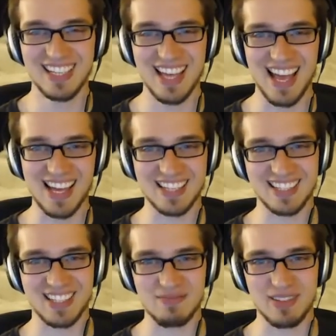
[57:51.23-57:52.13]
had
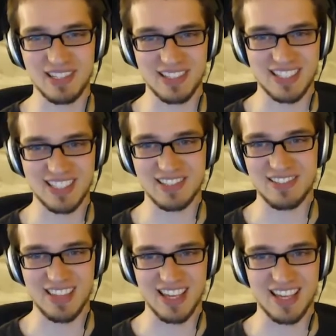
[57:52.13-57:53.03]
a computer
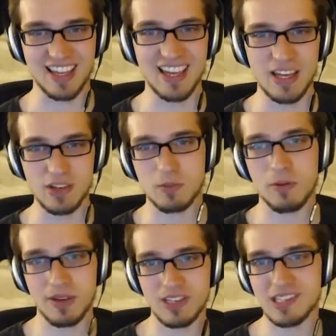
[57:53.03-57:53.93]
issue that was a
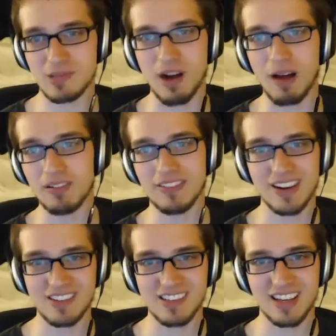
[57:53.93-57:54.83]
permissions problem, and
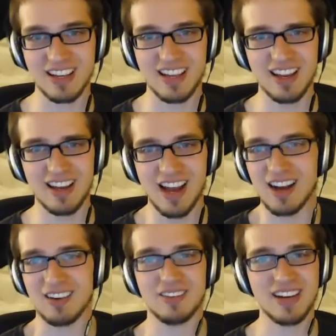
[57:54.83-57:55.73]
I was like,
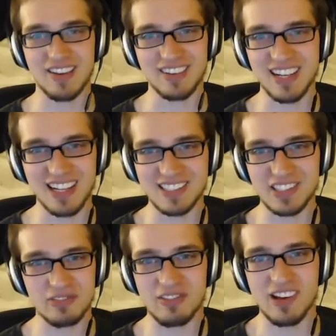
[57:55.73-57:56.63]
oh, whatever, I'll
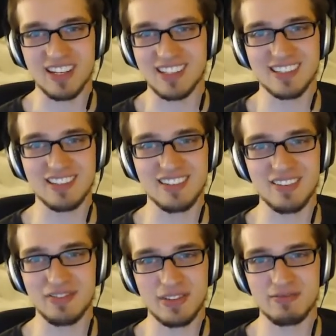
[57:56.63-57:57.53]
just run
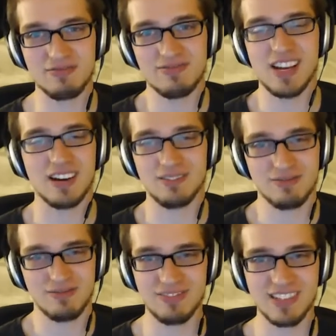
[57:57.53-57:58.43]

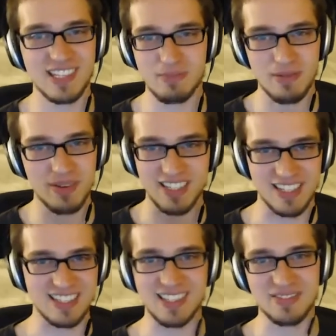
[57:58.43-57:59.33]
reset
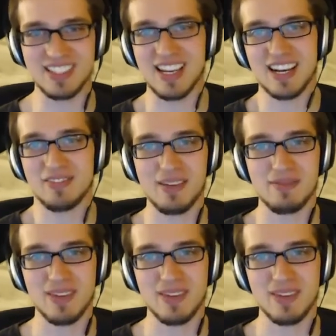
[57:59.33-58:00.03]
permissions. It'll be done in 5